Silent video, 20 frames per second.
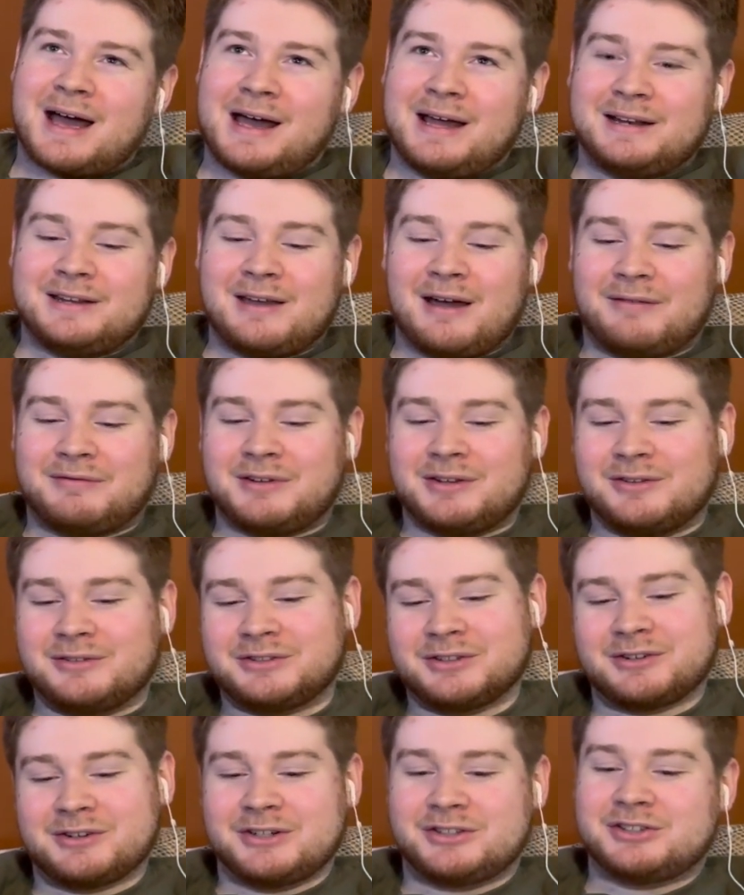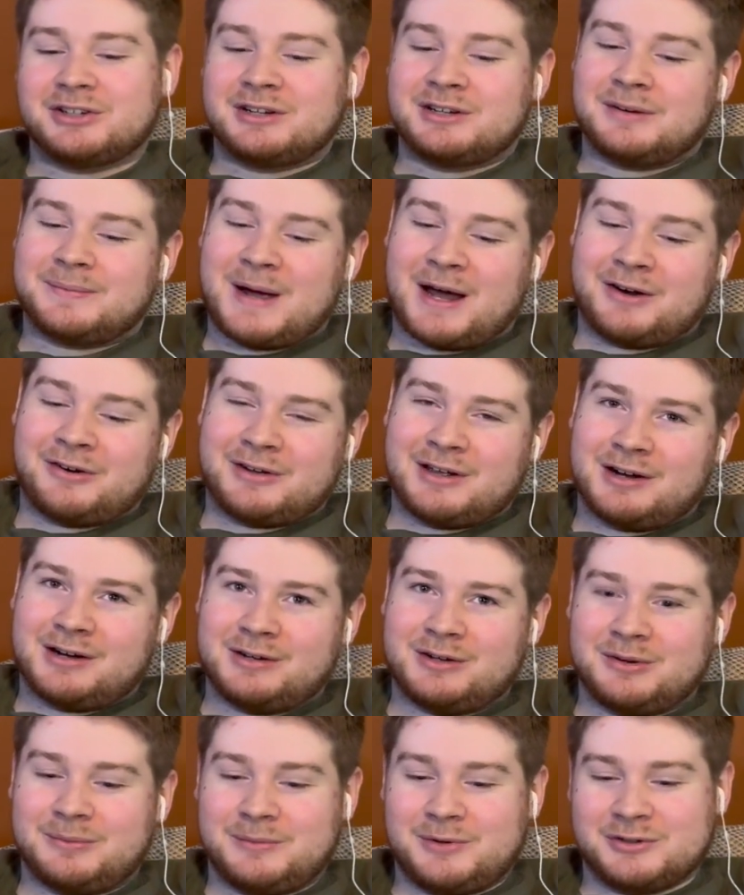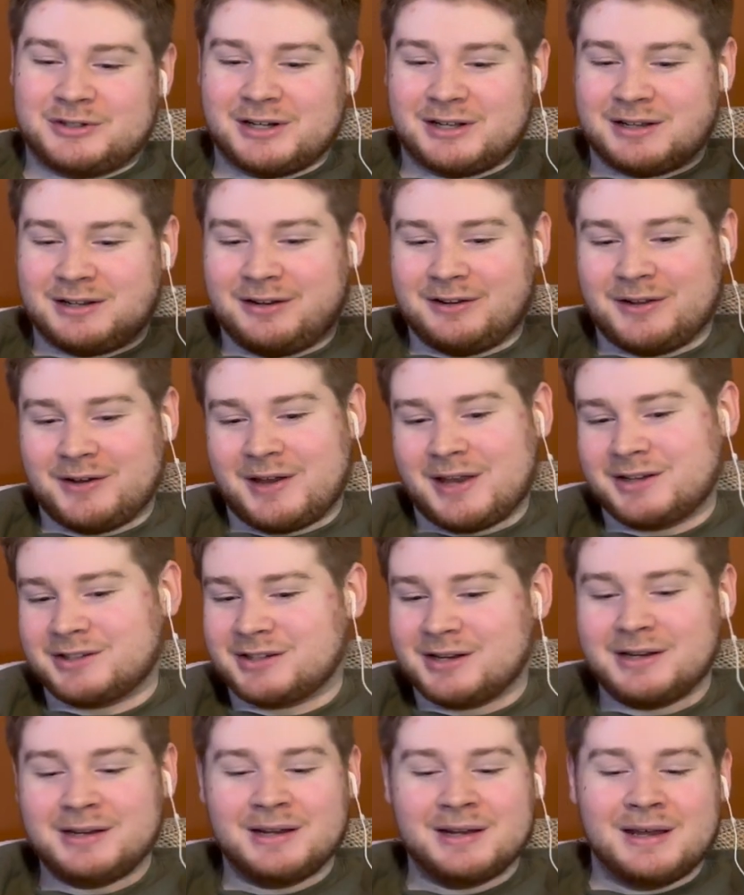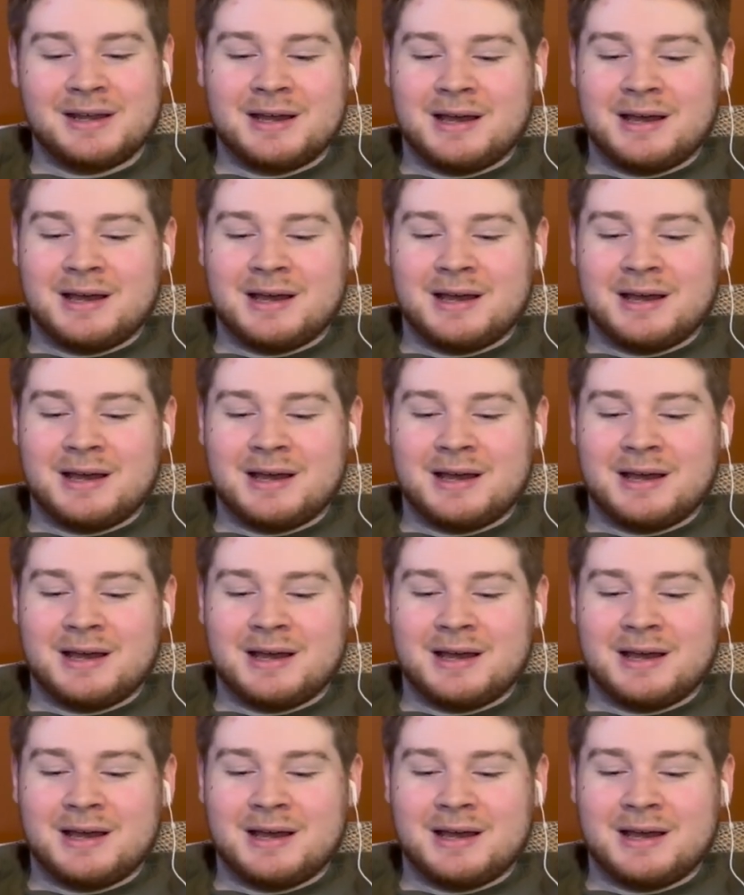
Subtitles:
And you have to use your creature and your battle gear and your music and your location.